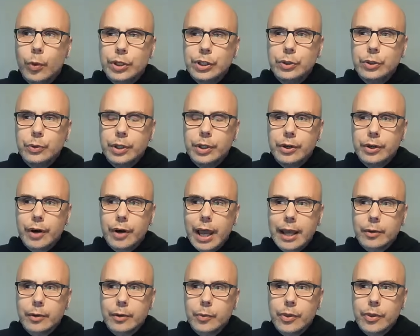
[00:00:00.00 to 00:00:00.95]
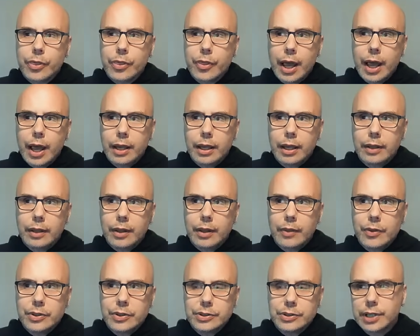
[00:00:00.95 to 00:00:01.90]
when you interact with that,
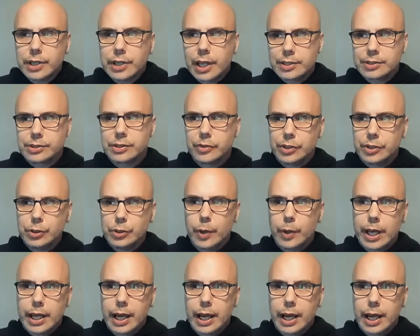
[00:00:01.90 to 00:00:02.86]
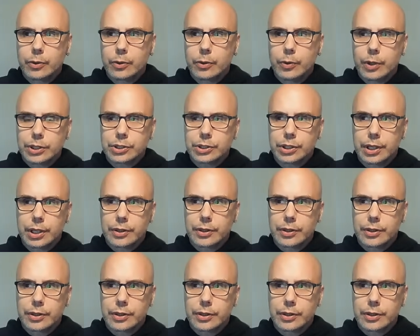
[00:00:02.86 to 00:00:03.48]
and this is less of a UAI question,